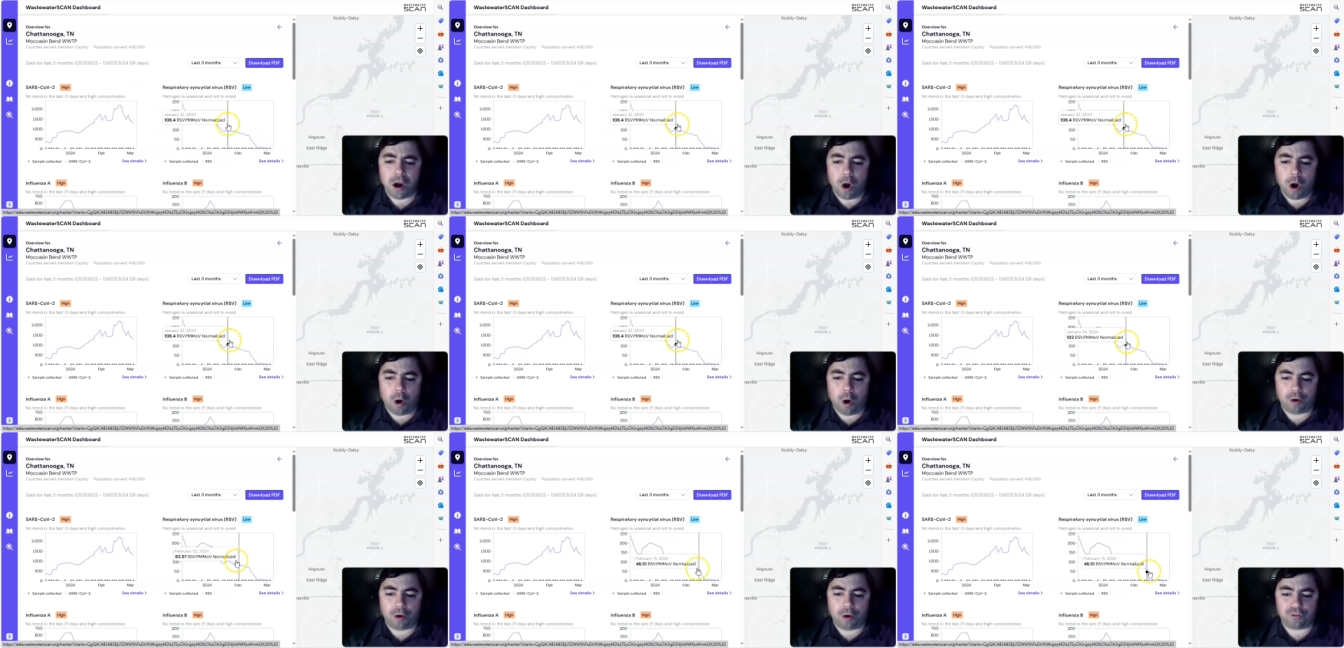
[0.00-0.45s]

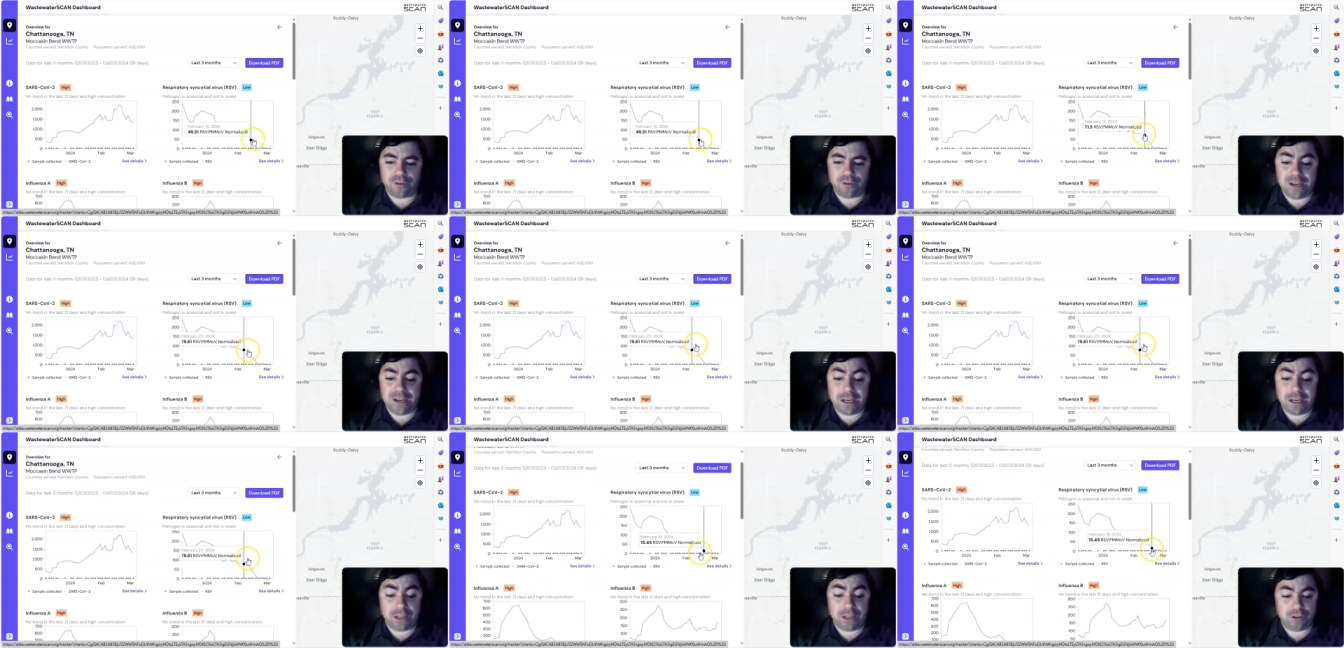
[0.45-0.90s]

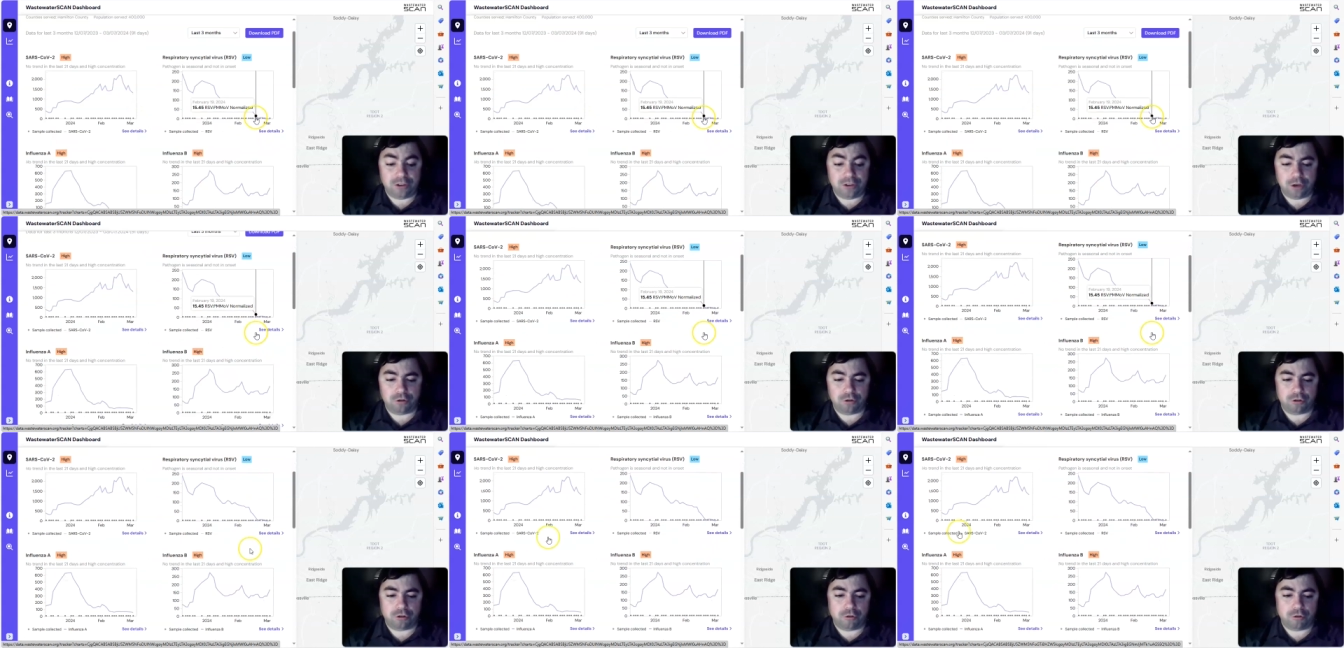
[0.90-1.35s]
RSV
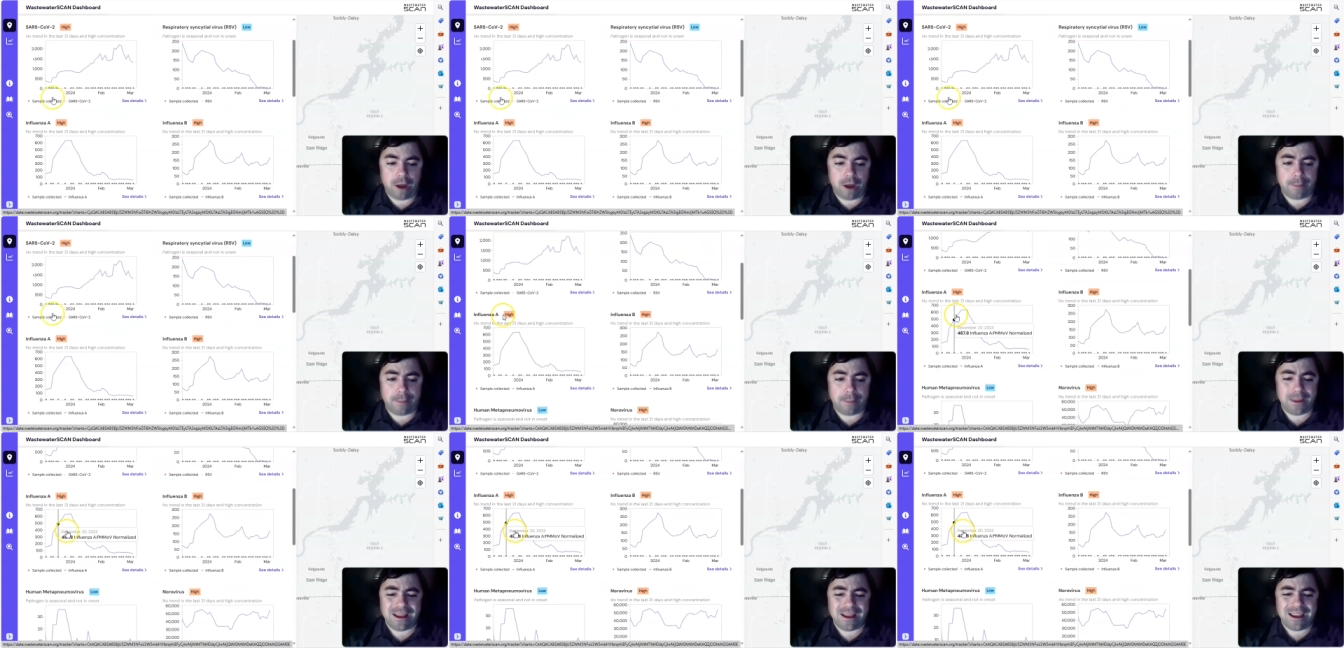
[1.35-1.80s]
continues to
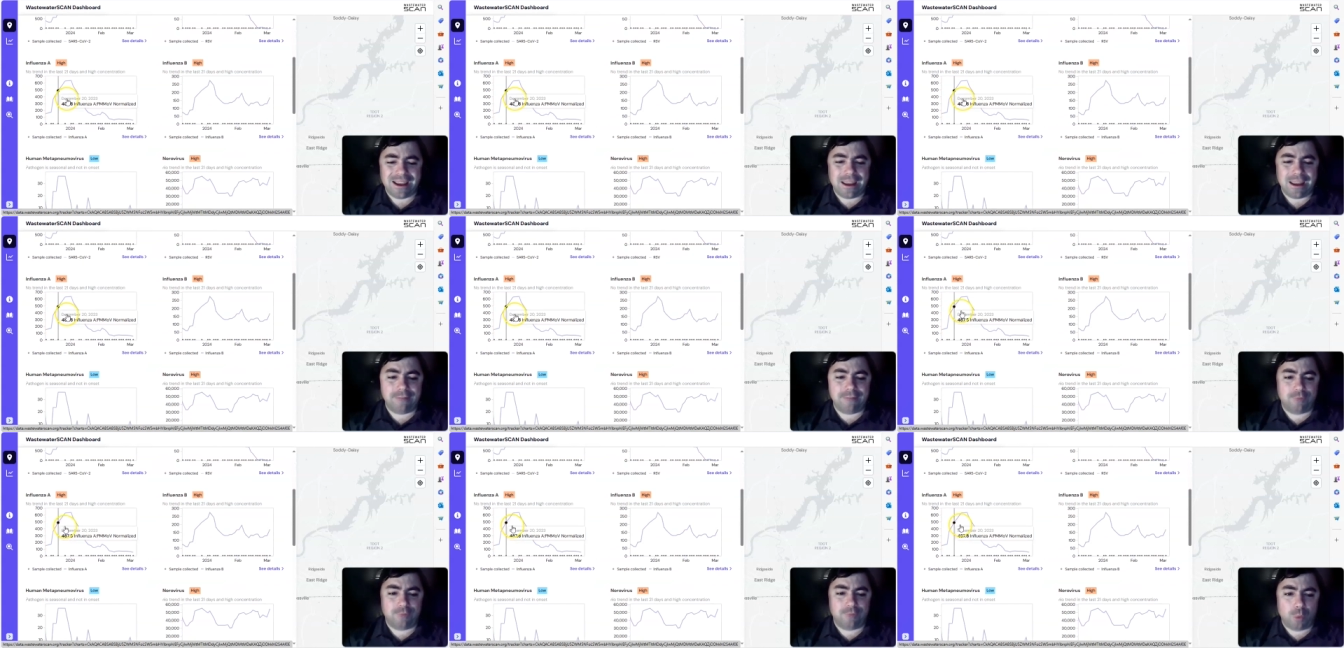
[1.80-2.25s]
drop.
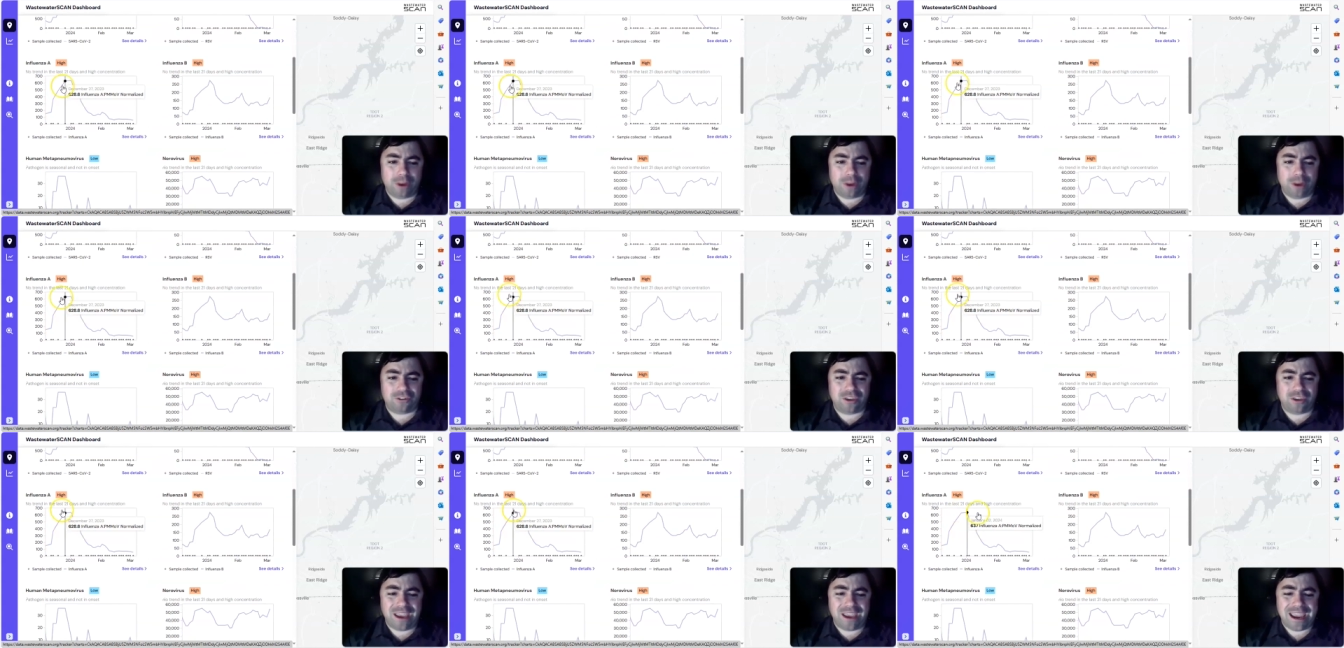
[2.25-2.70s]

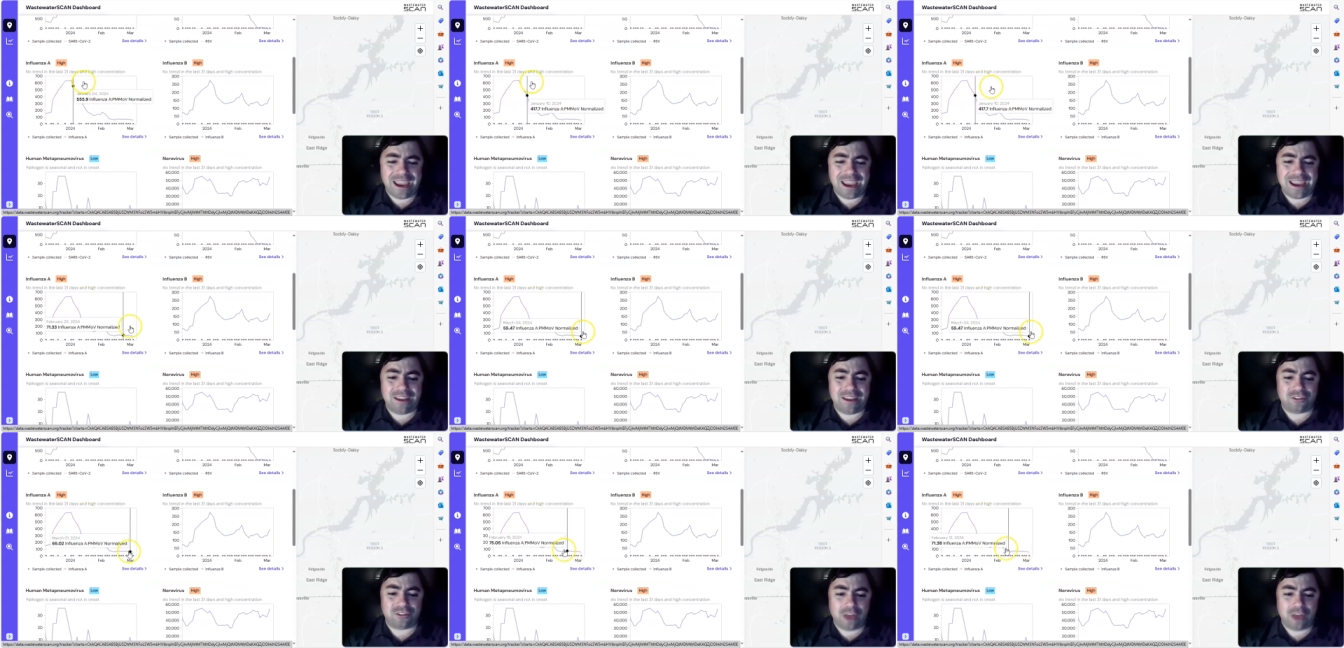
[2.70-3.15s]
Influenza
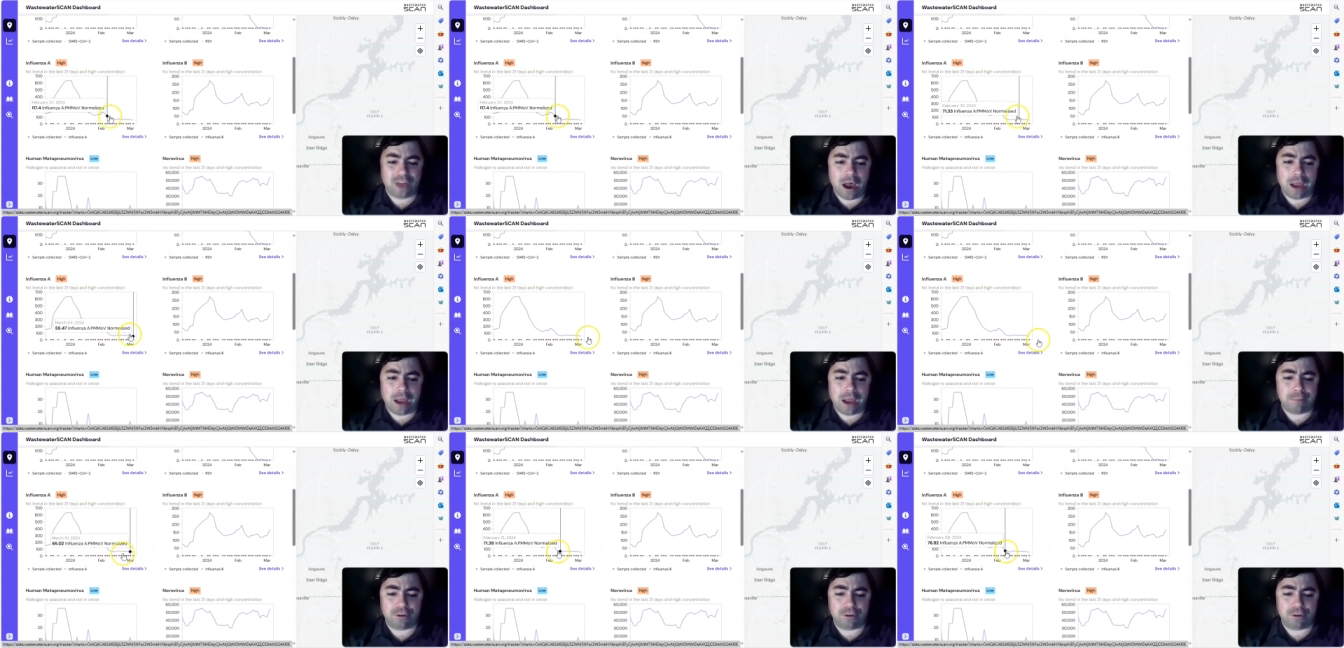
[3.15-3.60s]
A is
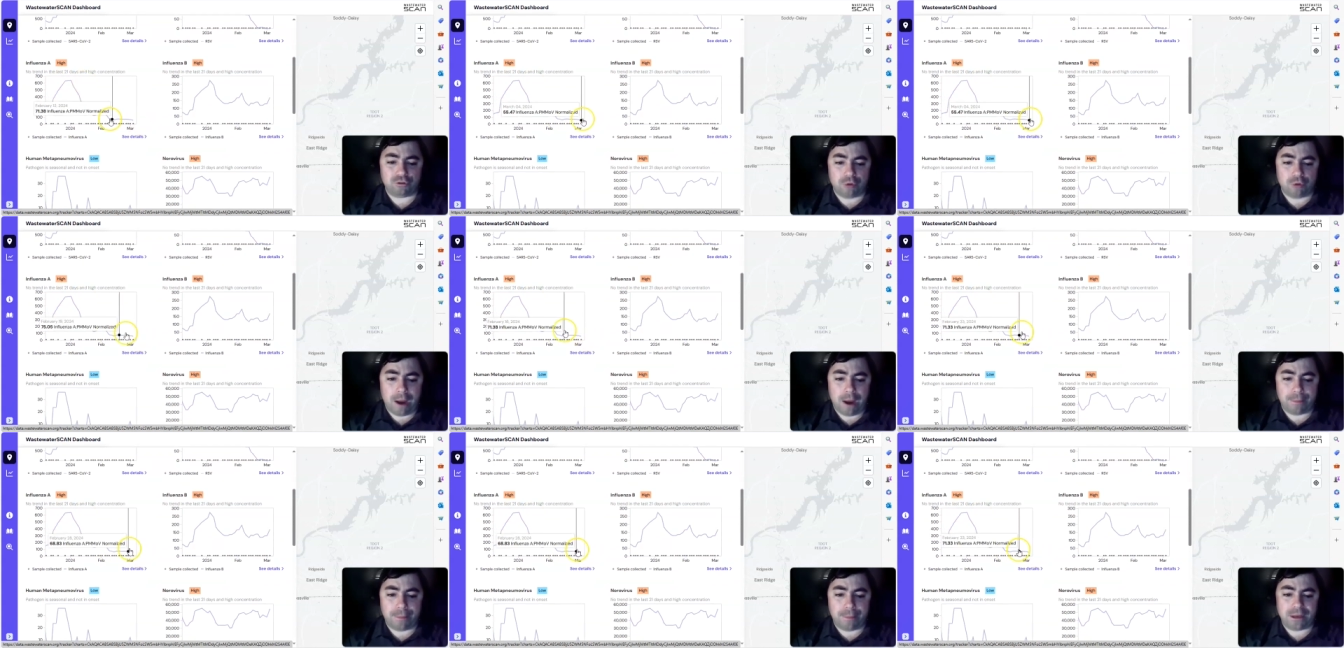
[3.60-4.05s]
high but
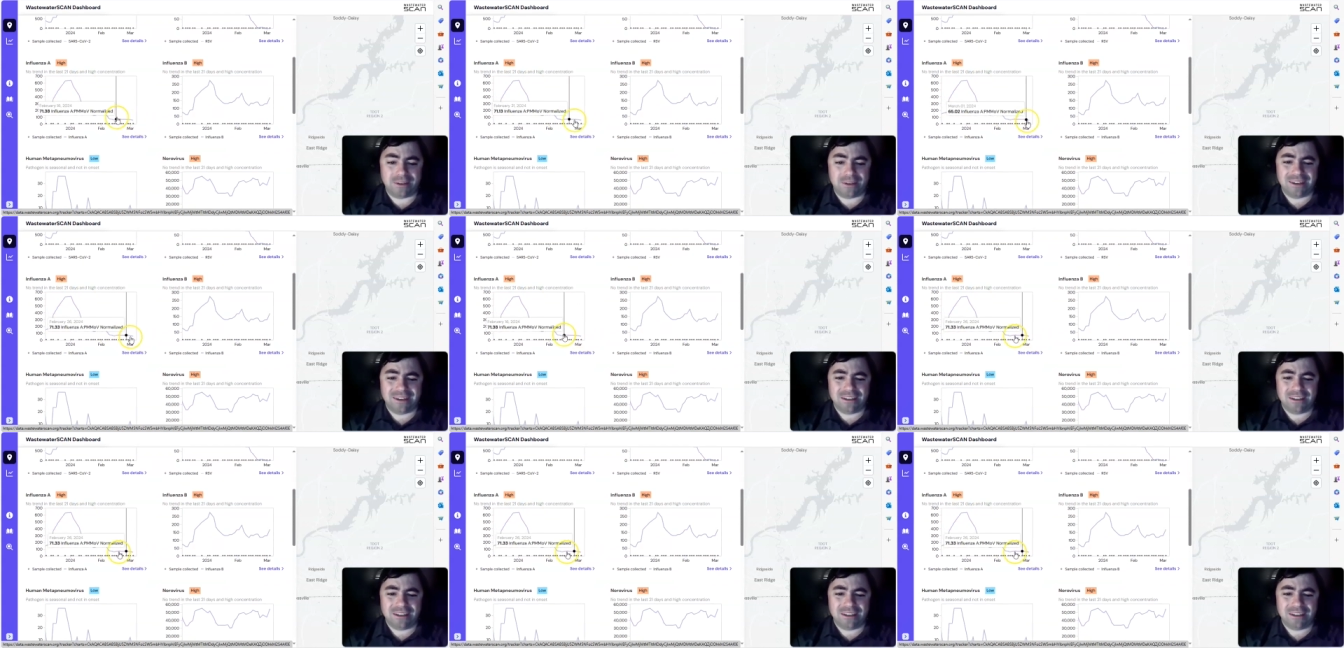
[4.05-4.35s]
dropping,